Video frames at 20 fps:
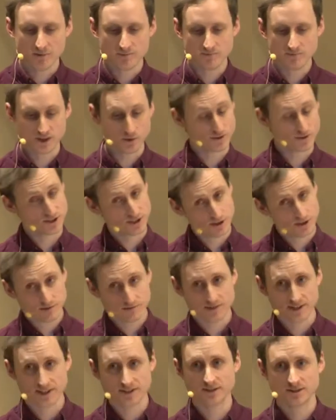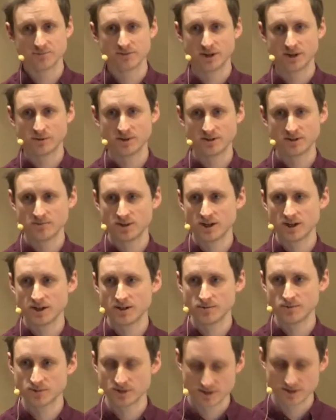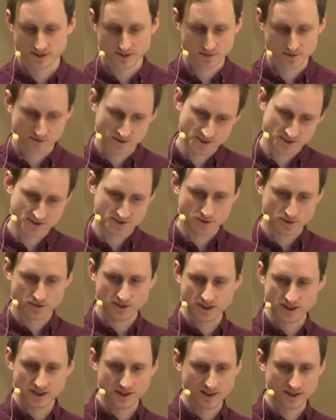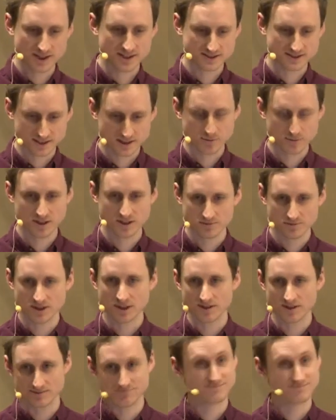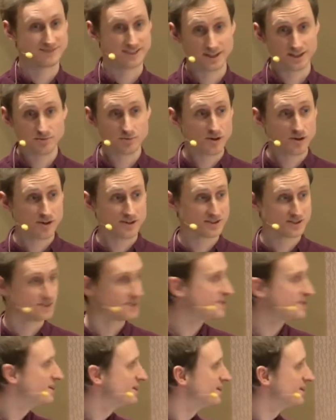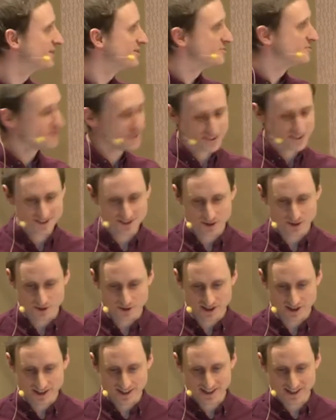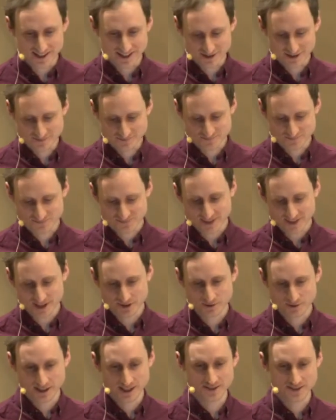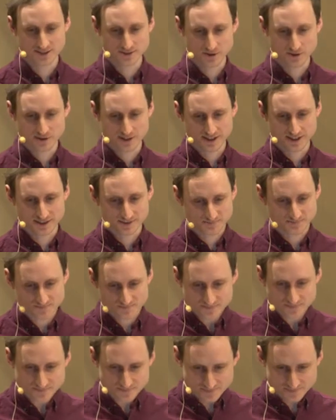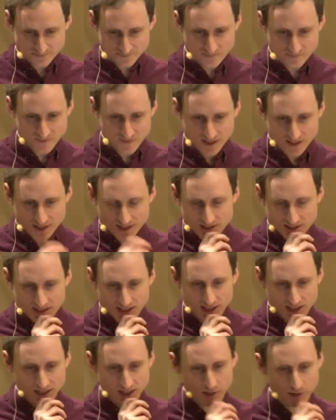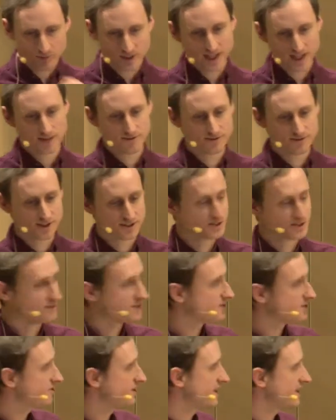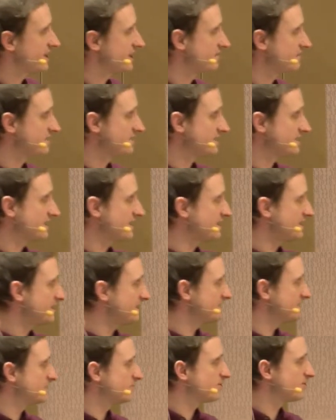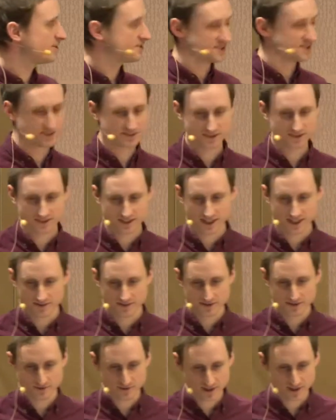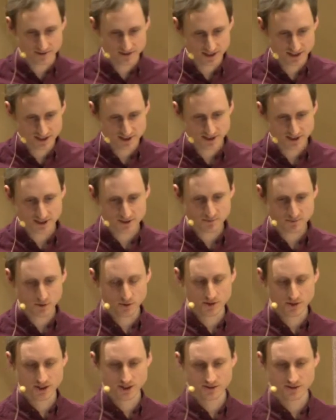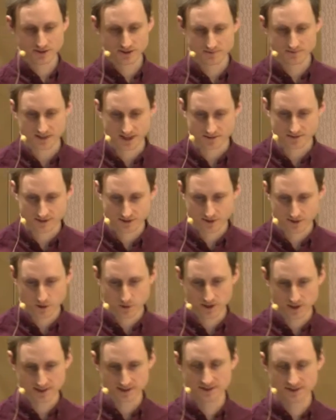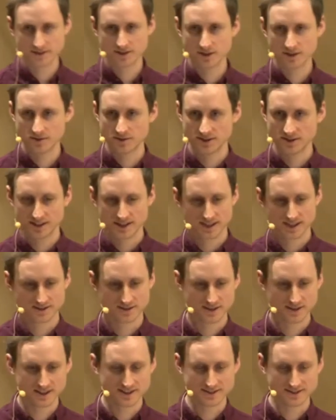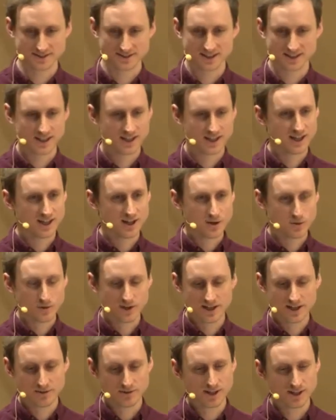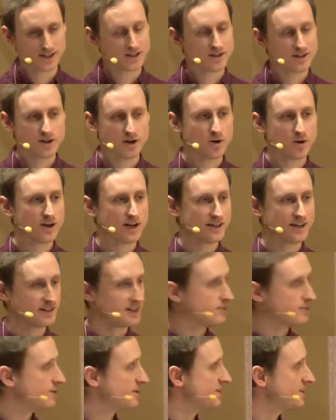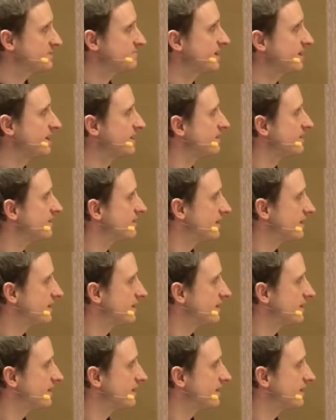It was not invented by William Martin, but the story is that William Martin said it was. So that's where his story is. And we have lots of intriguing images like this. Persons desirous of having their shins broken are respectfully requested to go to the Castle Leazes. We had no idea what this meant.